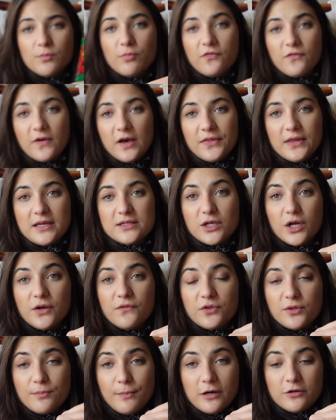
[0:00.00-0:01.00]
prefer these
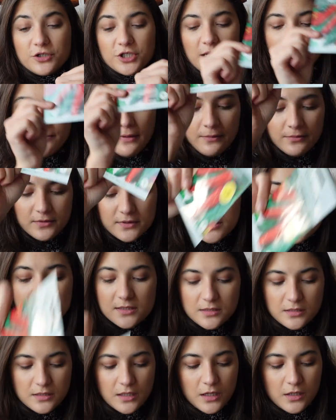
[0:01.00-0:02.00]
over the bell-shaped peppers,
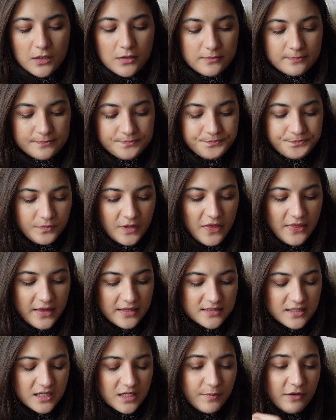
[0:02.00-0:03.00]
so
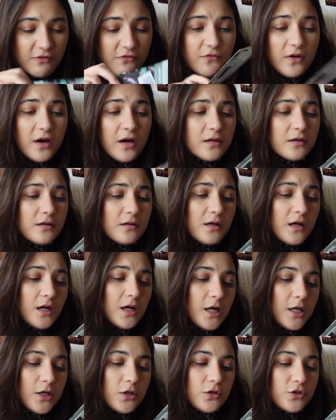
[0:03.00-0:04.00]
that's going to be fun.
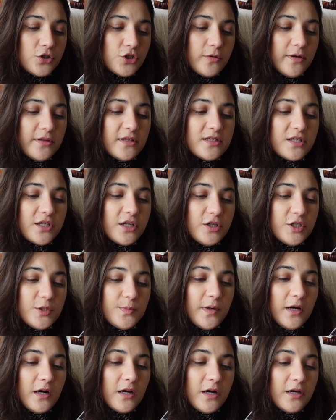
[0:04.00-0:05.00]
Not sure why there's a huge
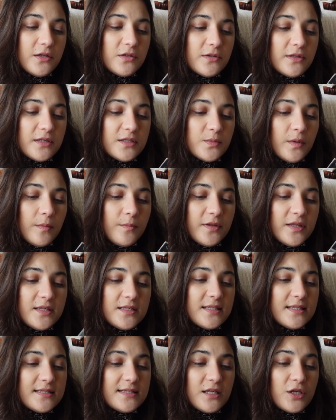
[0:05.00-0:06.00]
barcode on this one, but
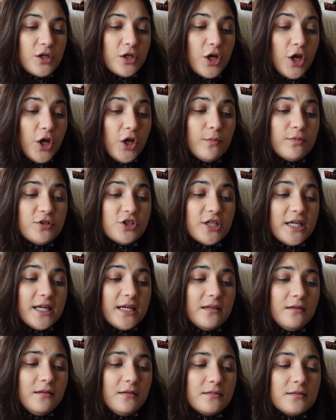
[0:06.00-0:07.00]
this is an
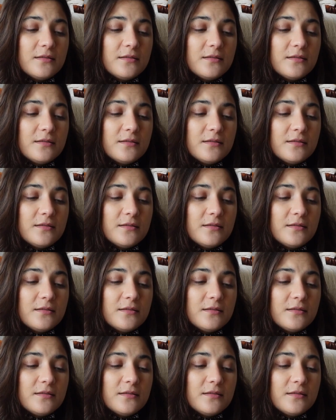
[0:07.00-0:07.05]
aubergine,